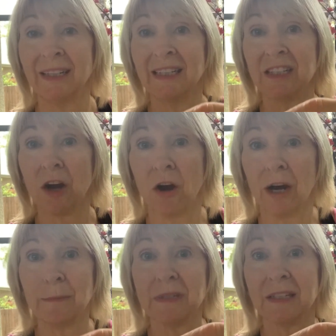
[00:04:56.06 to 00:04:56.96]

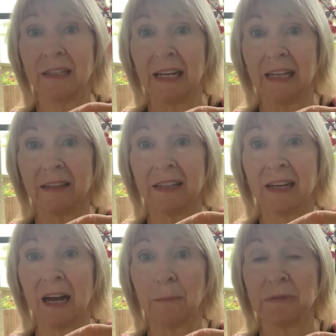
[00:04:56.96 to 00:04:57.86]
Time to let the
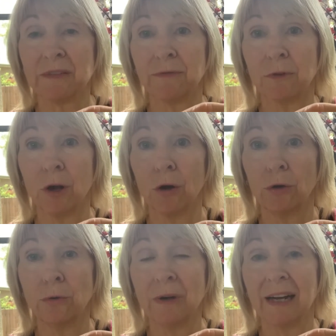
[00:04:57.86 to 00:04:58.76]
cups
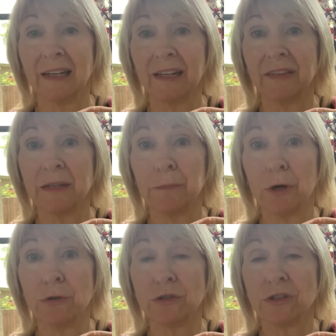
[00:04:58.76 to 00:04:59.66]
flow and let the
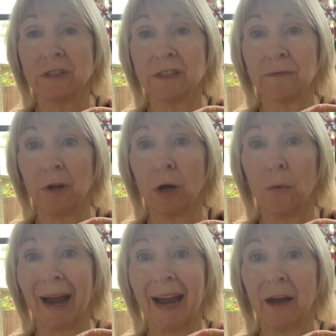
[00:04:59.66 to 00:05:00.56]
emotions flow
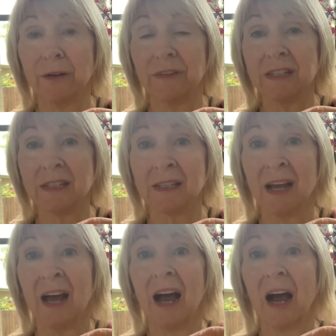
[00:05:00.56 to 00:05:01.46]
out of us,
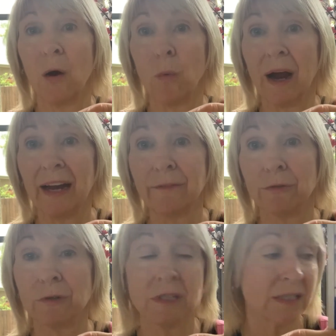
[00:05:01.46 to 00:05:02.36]
away
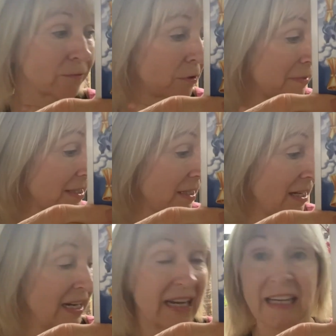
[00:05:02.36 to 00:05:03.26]
for us, from us,
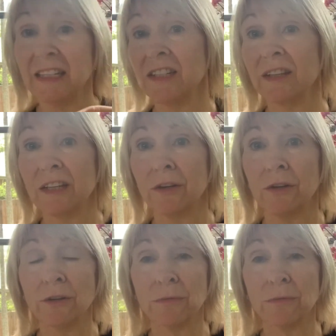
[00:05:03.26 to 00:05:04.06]
into the earth.